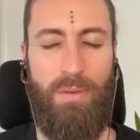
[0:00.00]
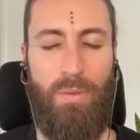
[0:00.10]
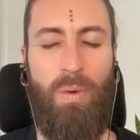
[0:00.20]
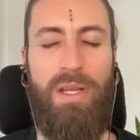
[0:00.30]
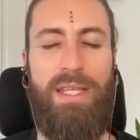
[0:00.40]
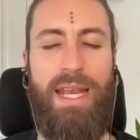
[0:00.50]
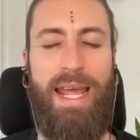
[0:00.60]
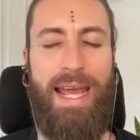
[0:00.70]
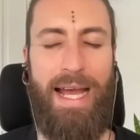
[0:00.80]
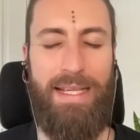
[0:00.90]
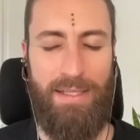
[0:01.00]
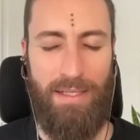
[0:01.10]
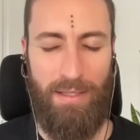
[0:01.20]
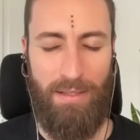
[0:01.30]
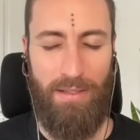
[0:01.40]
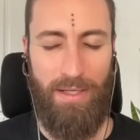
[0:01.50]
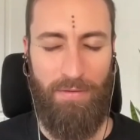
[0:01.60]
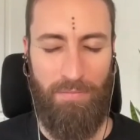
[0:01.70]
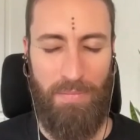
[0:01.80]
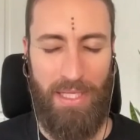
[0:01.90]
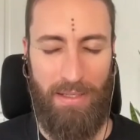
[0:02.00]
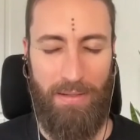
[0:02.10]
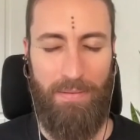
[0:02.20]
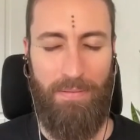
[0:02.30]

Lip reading: What is it asking of me?